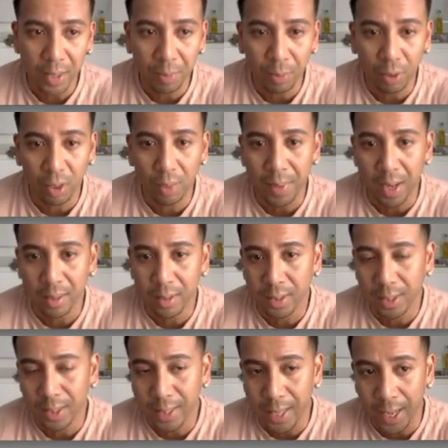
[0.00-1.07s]
part about this
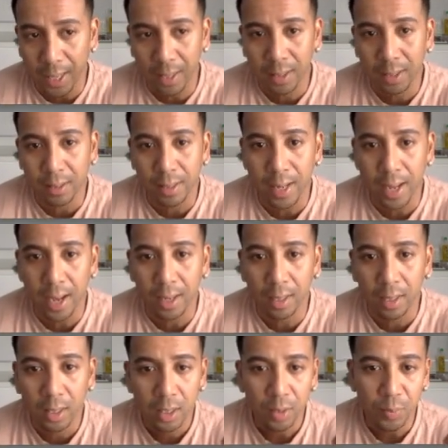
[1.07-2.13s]
again is that
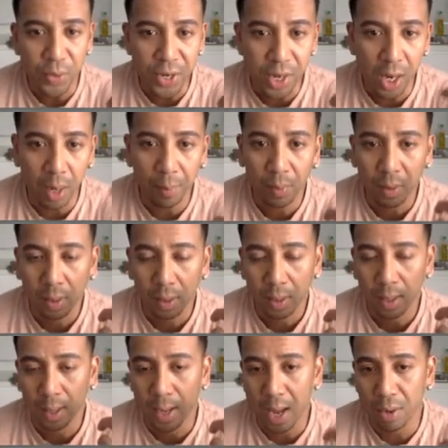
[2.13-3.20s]
Binom
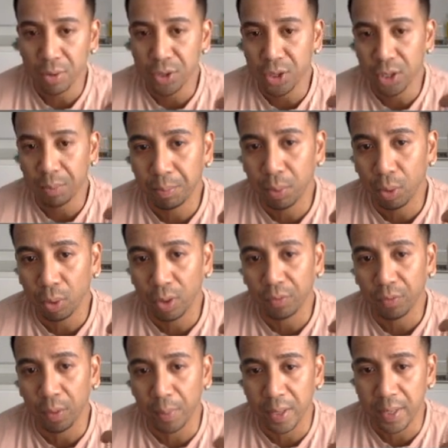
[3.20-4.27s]
allows you to pull it
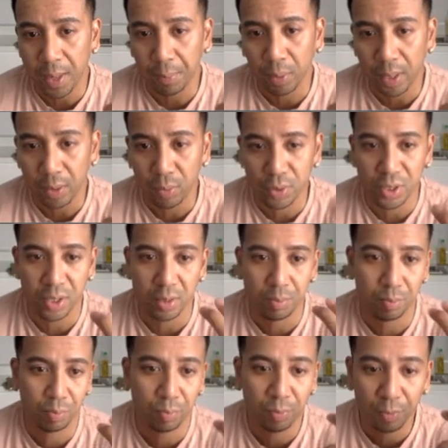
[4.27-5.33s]
from a template, which is
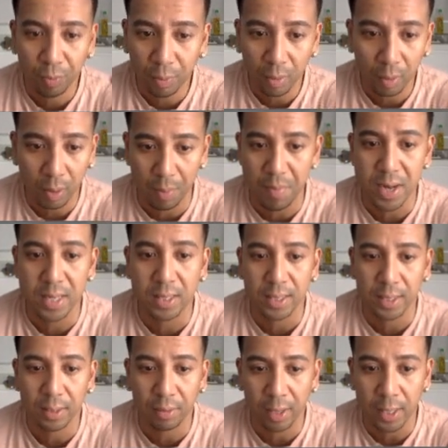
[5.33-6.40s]
amazing,
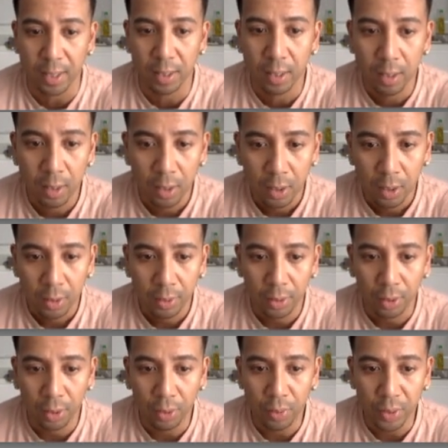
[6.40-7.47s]
right?
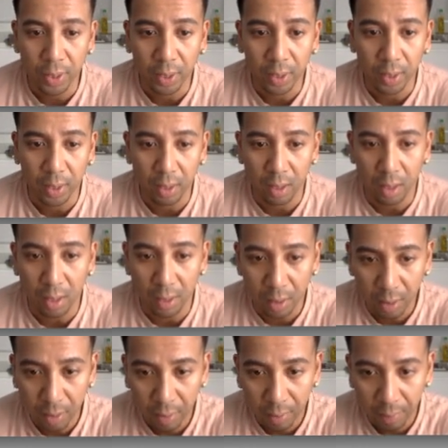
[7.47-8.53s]
So you can click on
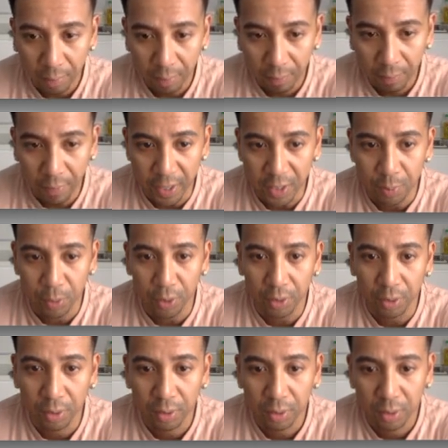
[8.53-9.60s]
Facebook,
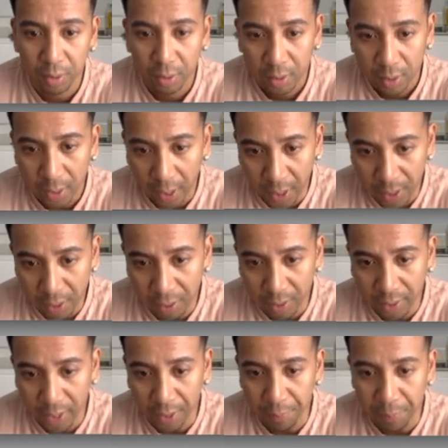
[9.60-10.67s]
and here are the
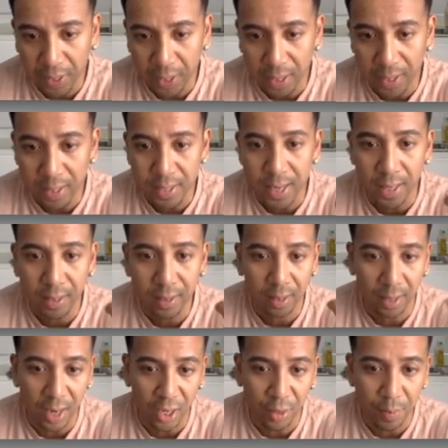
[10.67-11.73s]
campaign IDs that's
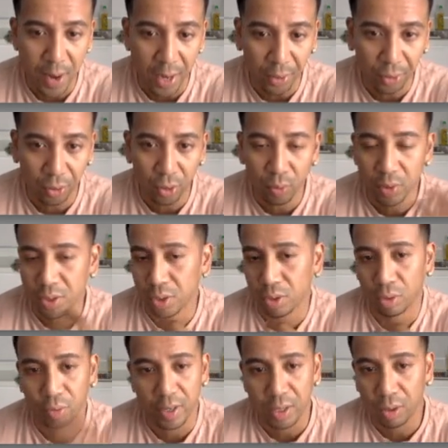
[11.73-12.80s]
allowed to pass through, which is
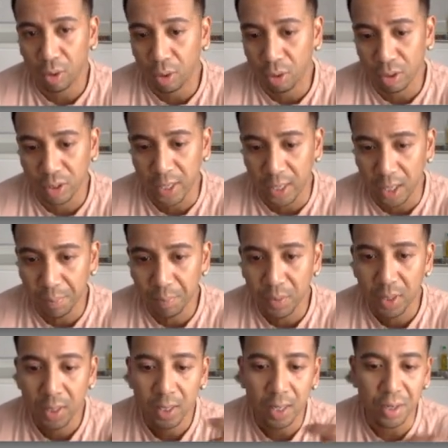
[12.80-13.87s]
already all set up,
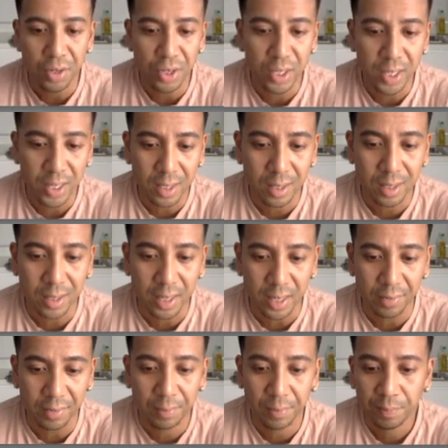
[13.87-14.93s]
and you just hit
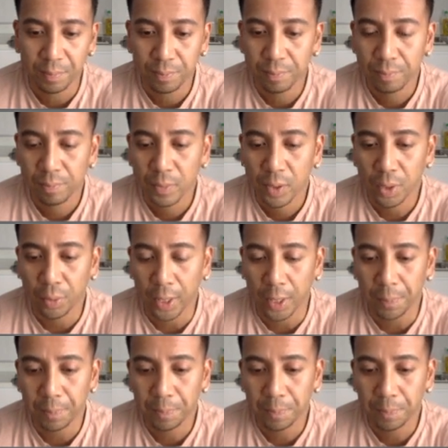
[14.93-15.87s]
save, okay?